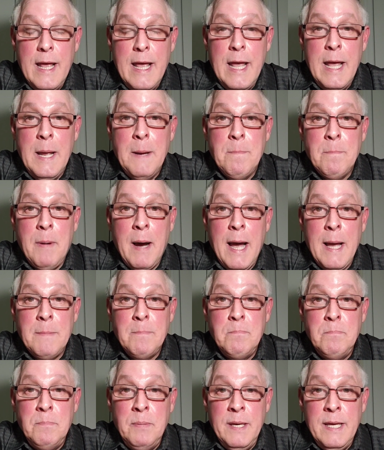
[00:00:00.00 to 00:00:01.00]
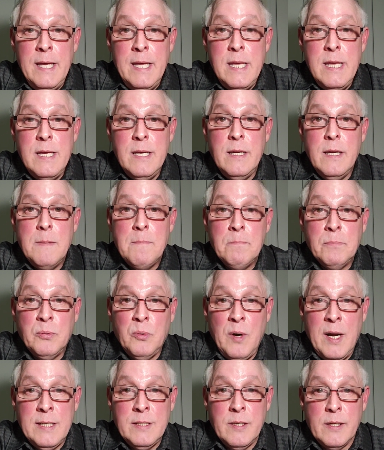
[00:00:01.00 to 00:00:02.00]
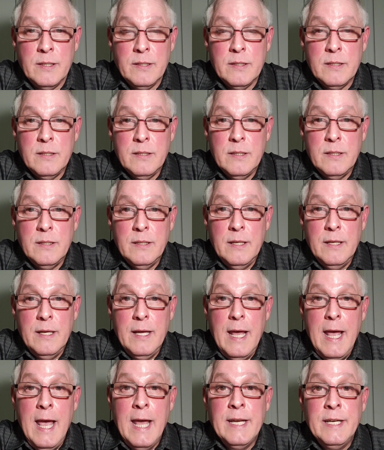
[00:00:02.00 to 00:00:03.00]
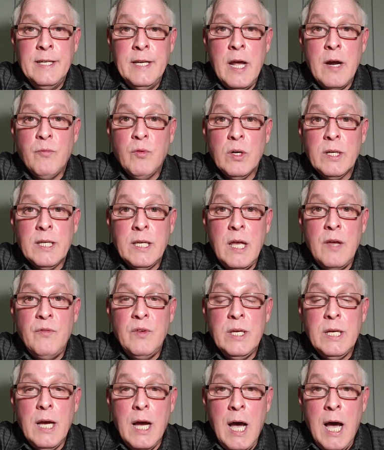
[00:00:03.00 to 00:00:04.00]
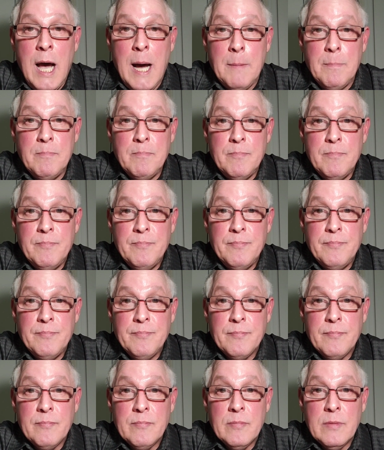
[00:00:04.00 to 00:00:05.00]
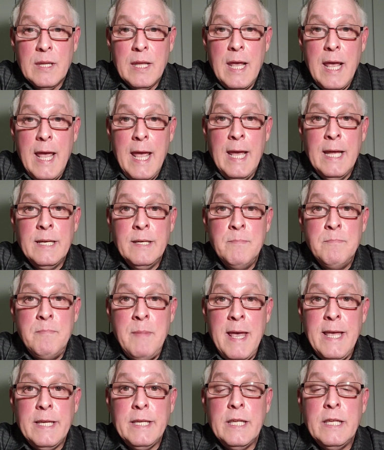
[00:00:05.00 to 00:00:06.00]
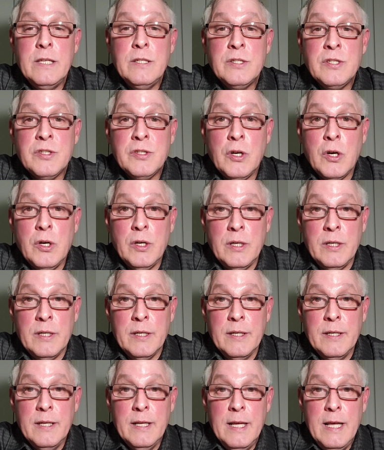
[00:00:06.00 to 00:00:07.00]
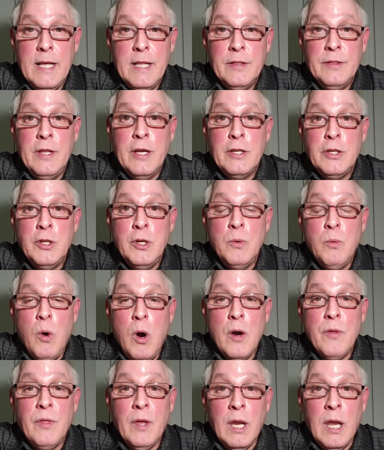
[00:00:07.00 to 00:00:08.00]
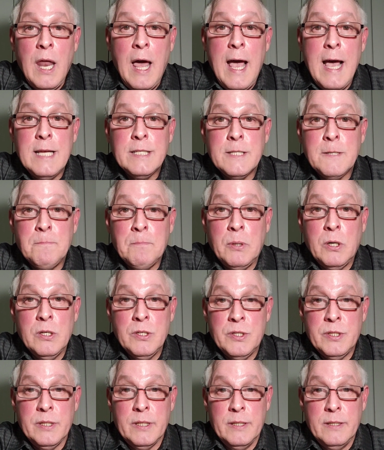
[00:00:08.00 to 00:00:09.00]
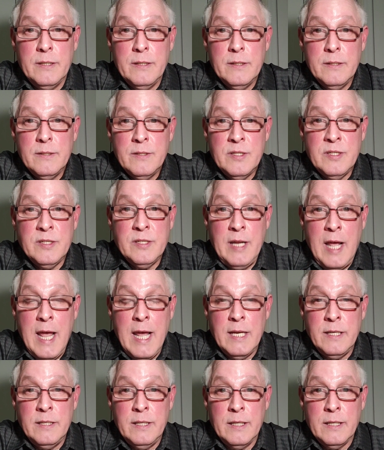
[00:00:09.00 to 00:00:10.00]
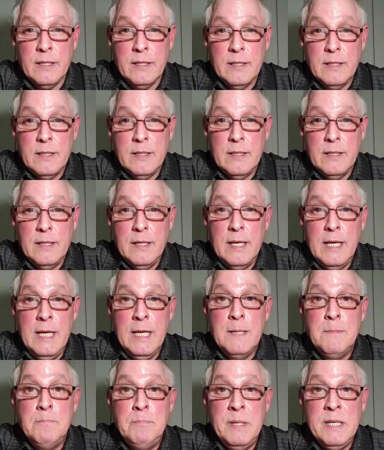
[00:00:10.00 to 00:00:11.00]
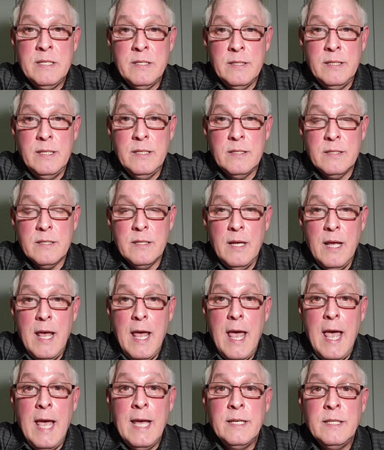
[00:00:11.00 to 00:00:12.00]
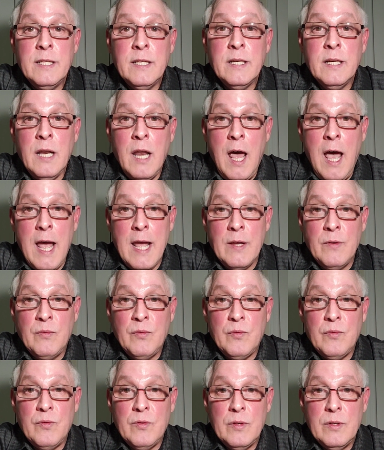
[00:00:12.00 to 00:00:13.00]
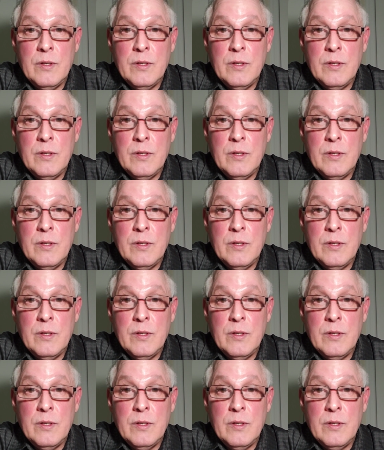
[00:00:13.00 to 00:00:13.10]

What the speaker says: And by being present and never giving up and making certain that you are the last person standing in business and in life,